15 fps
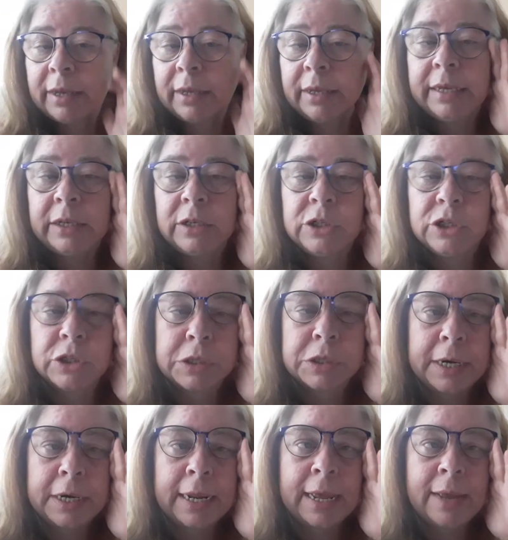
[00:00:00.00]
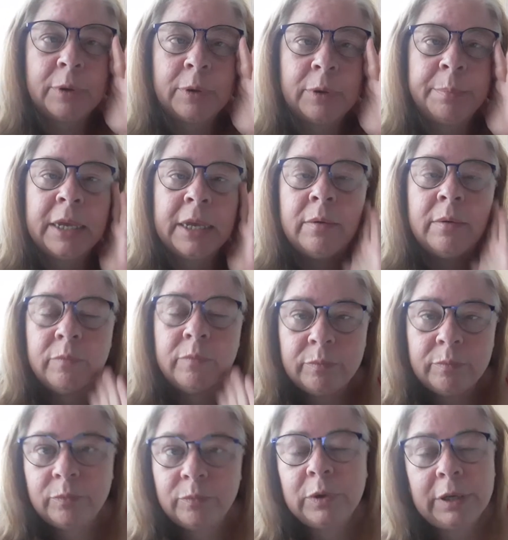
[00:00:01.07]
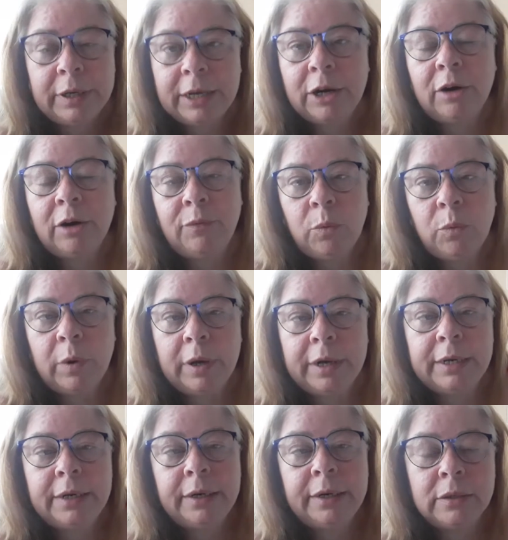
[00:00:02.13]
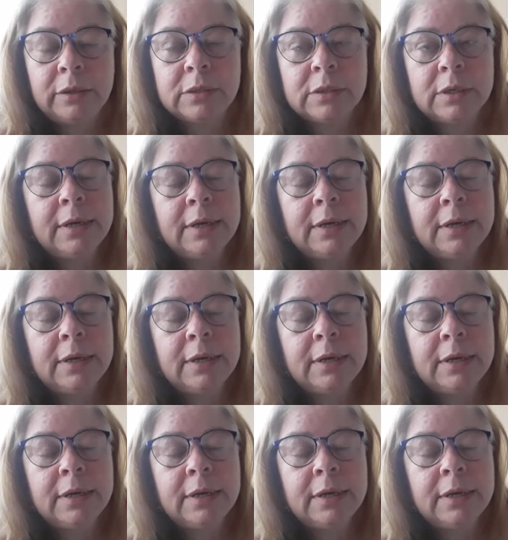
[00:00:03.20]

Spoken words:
He's just going to have to be really careful what he does.